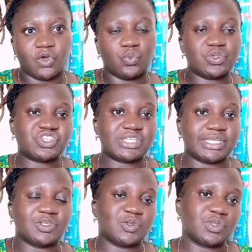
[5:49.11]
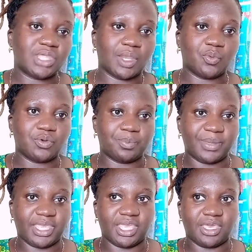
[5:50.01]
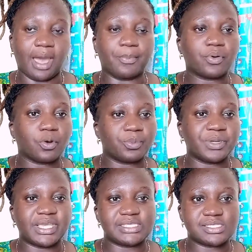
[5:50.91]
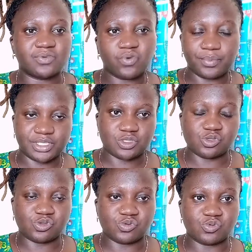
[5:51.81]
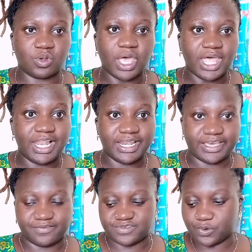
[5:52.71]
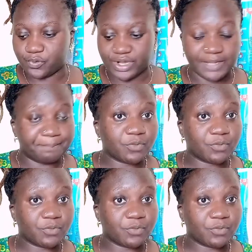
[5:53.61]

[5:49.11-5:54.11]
which day do you think would be appropriate for me to do lives, all right?